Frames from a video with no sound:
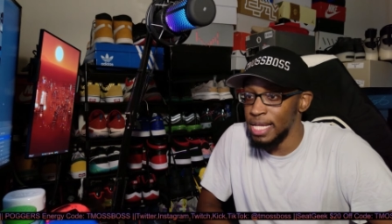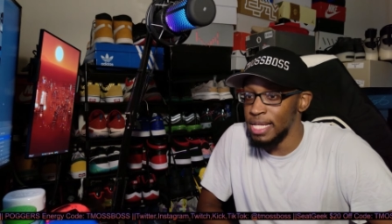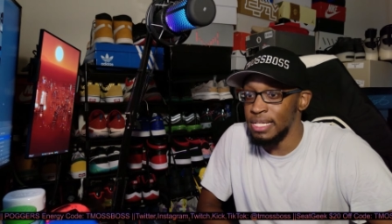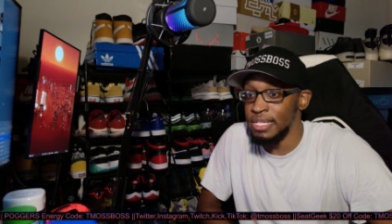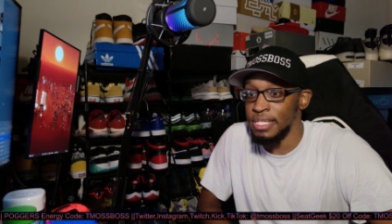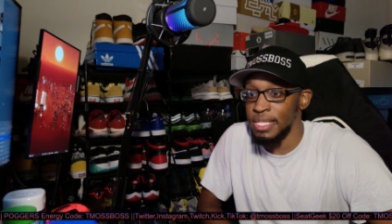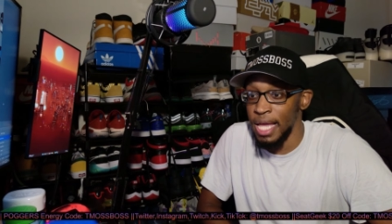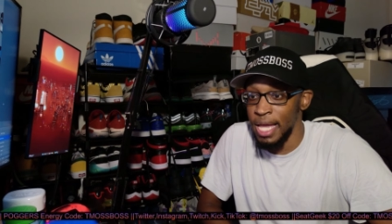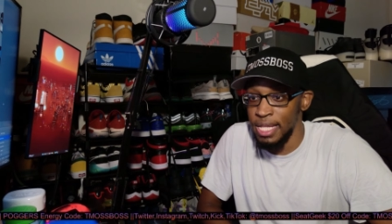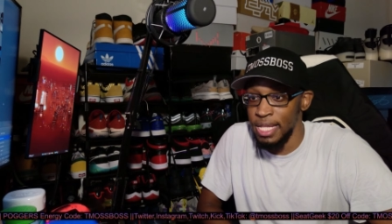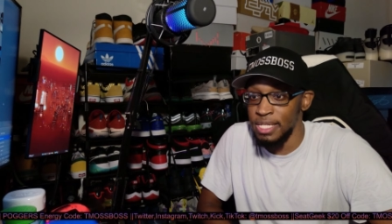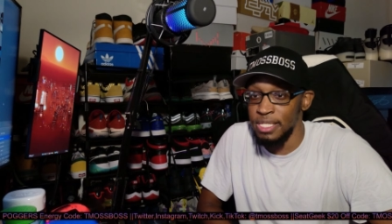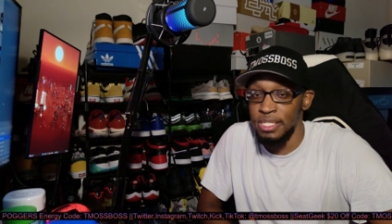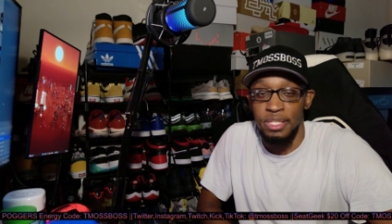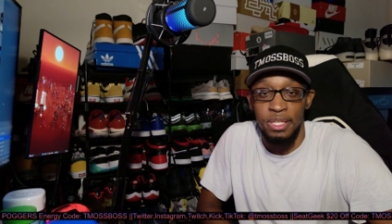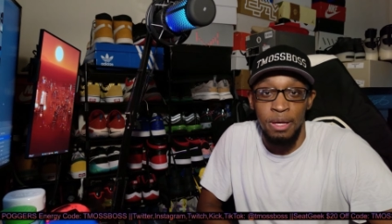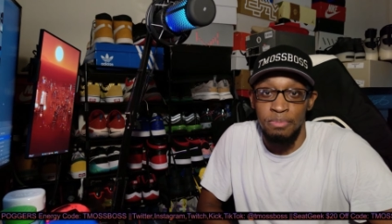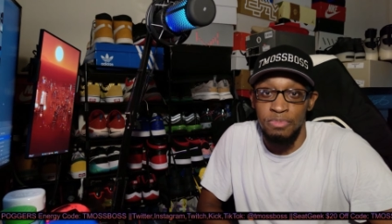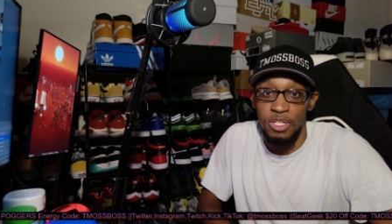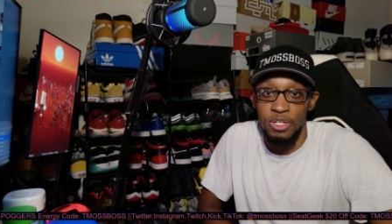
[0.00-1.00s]
It is
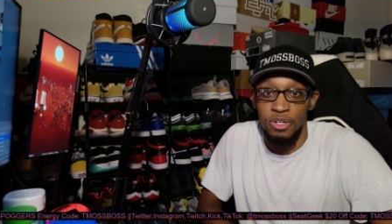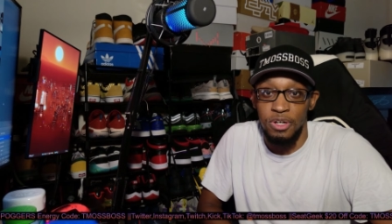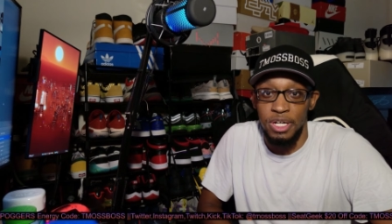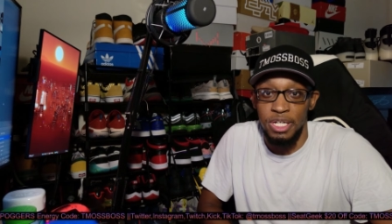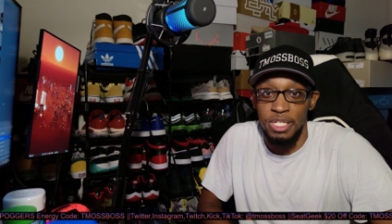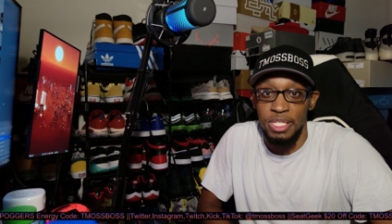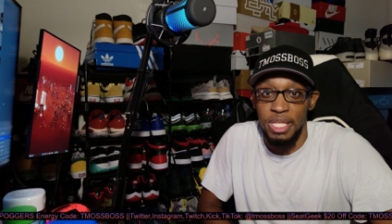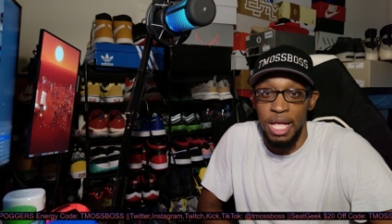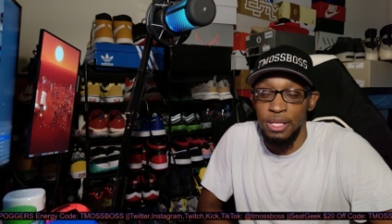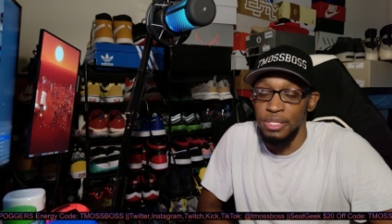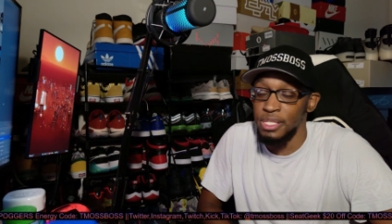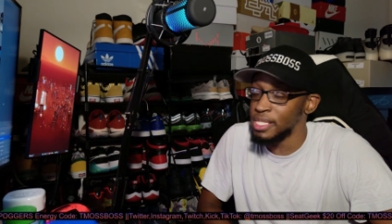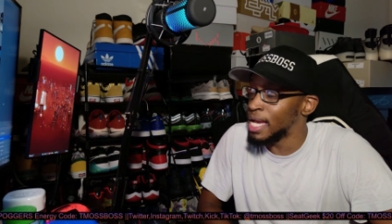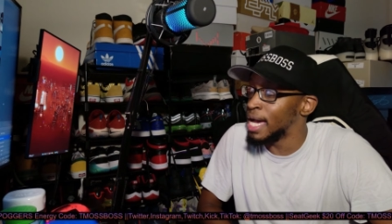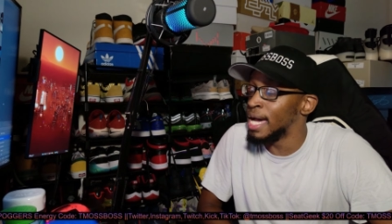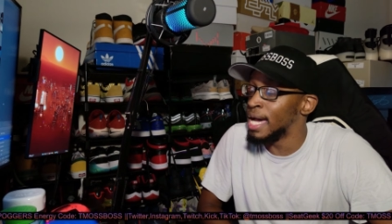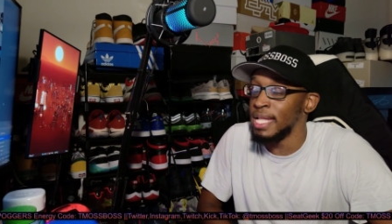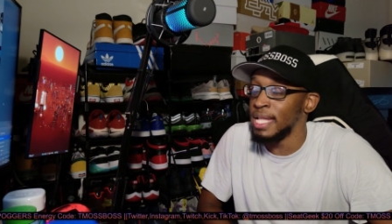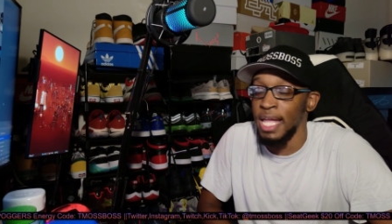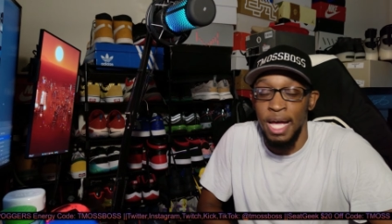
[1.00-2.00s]
80-something degrees
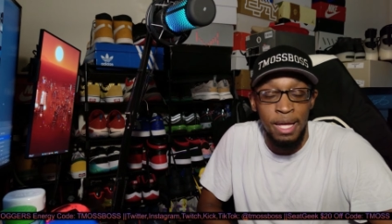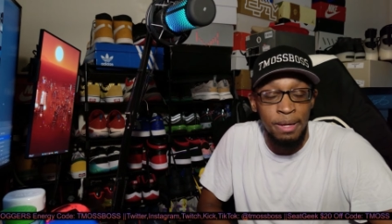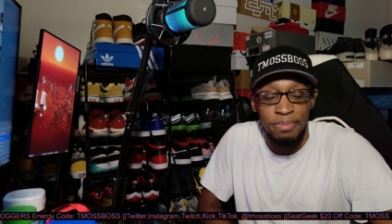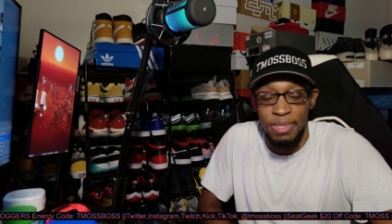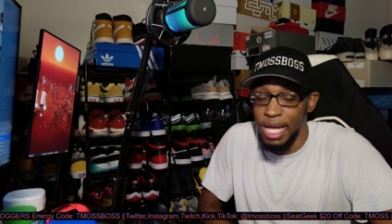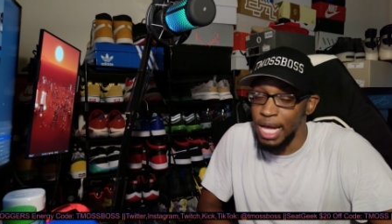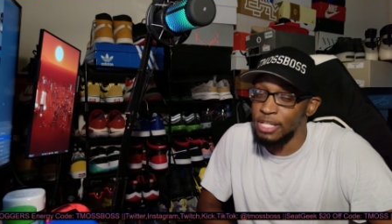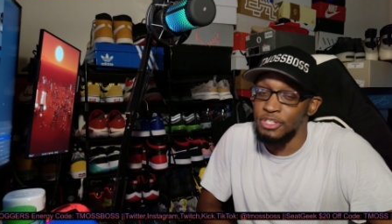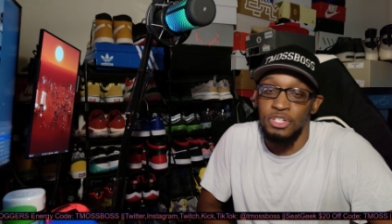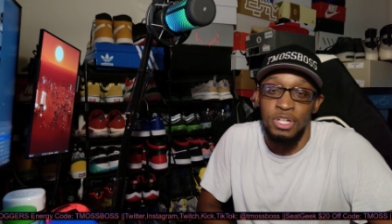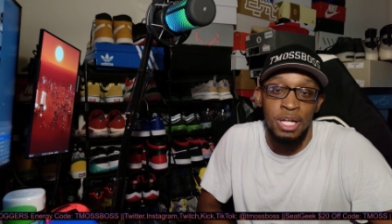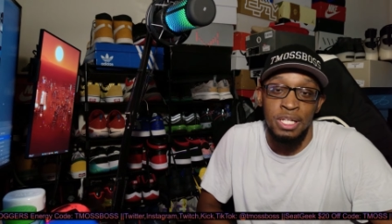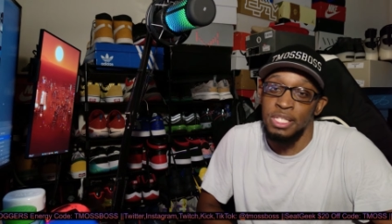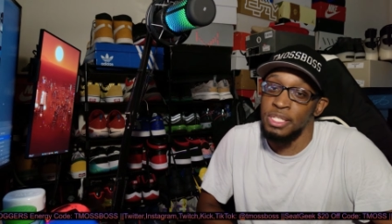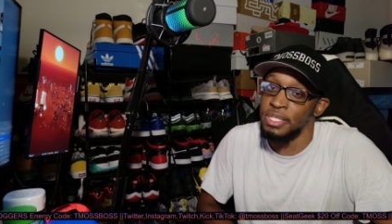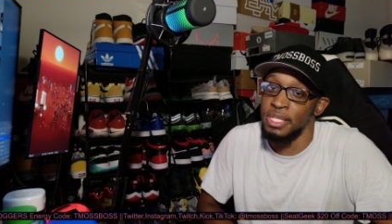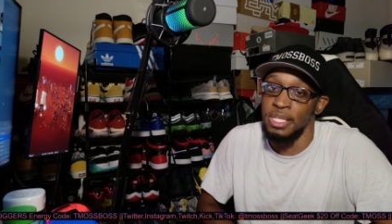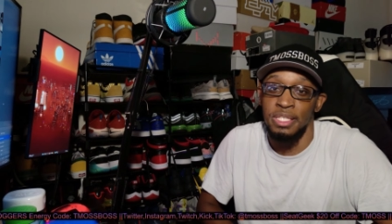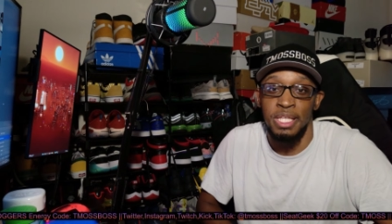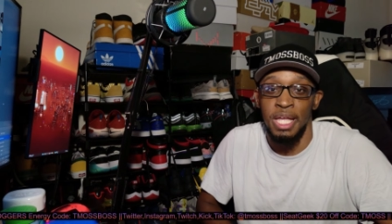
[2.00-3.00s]
outside, and I am not trying to
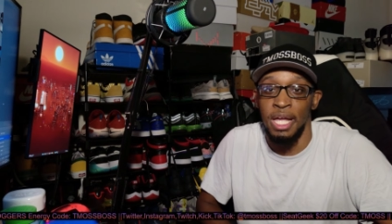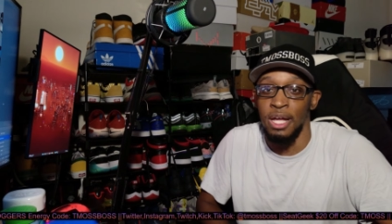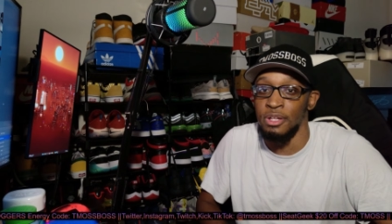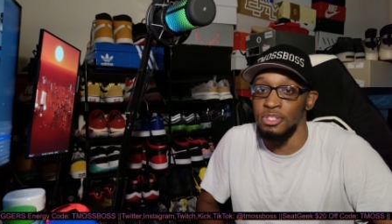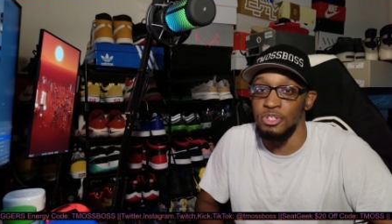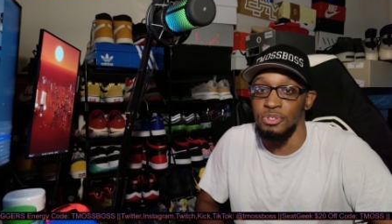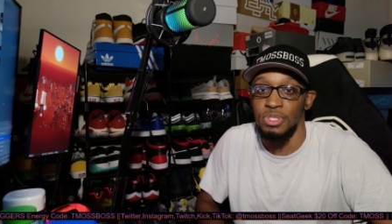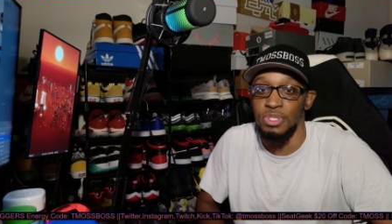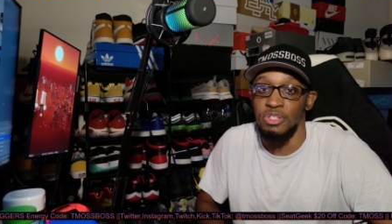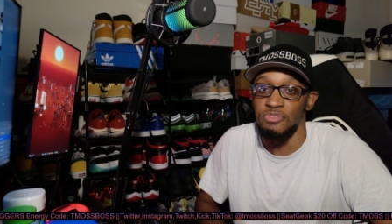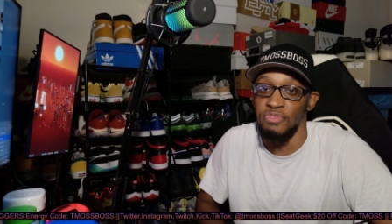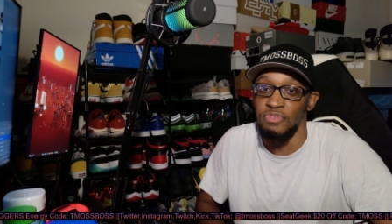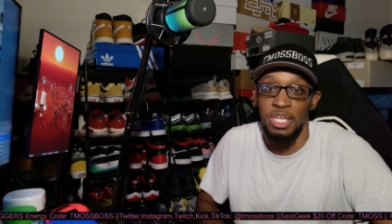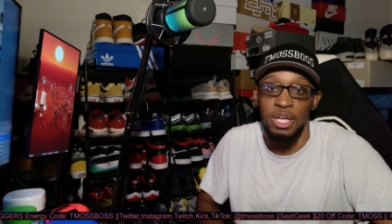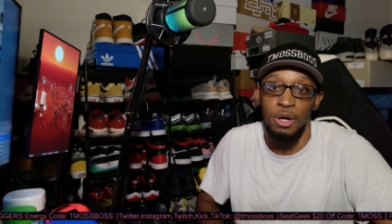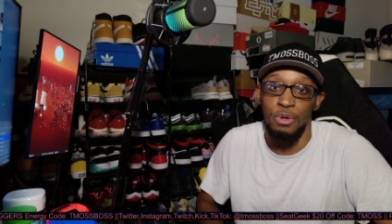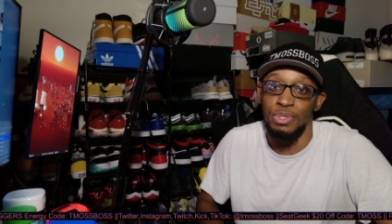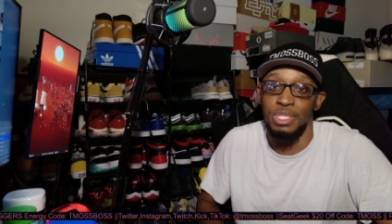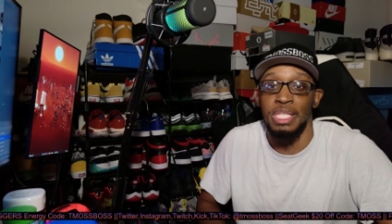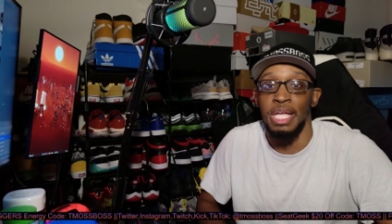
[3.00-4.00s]
sit down and do this
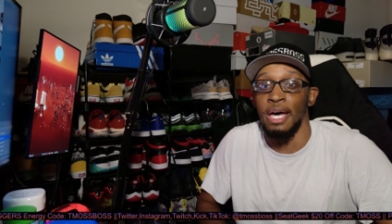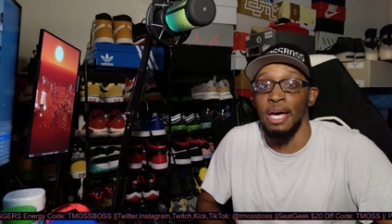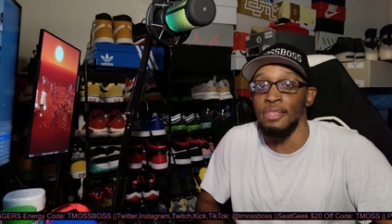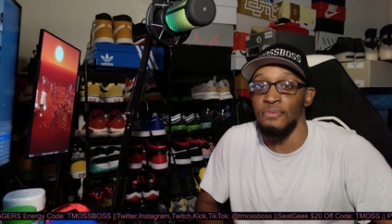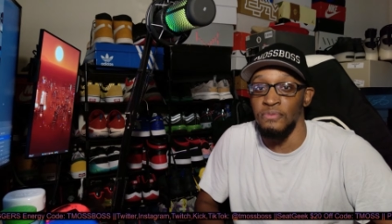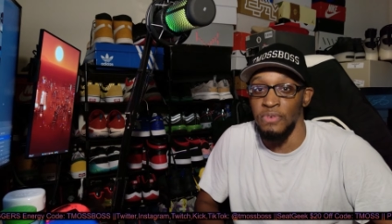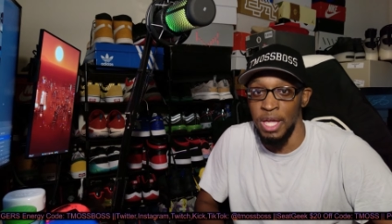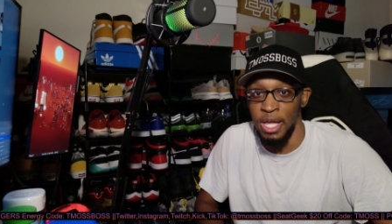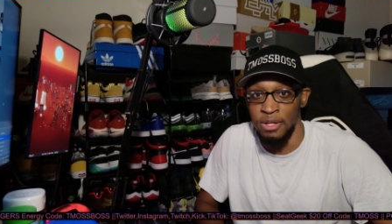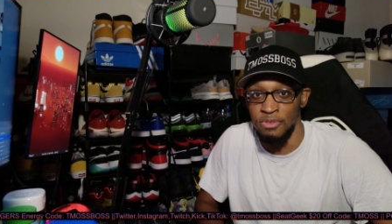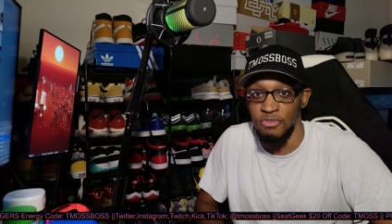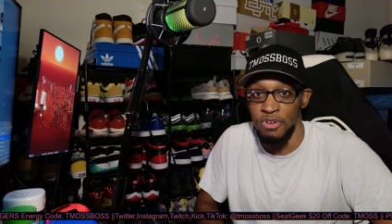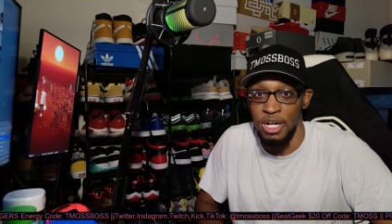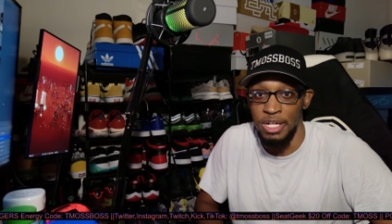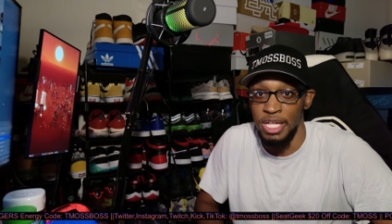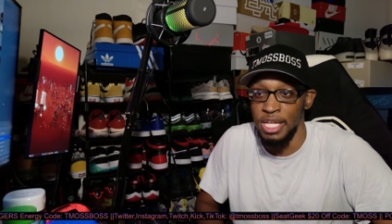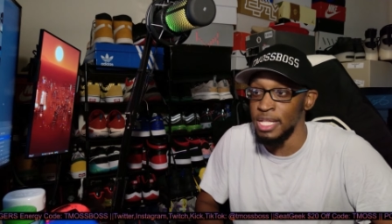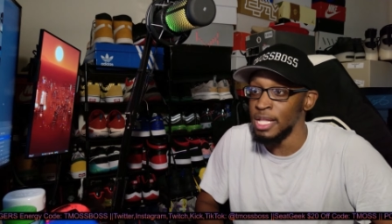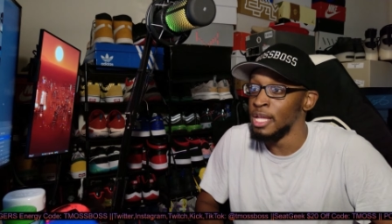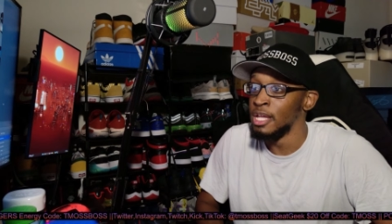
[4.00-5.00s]
video without a fan running.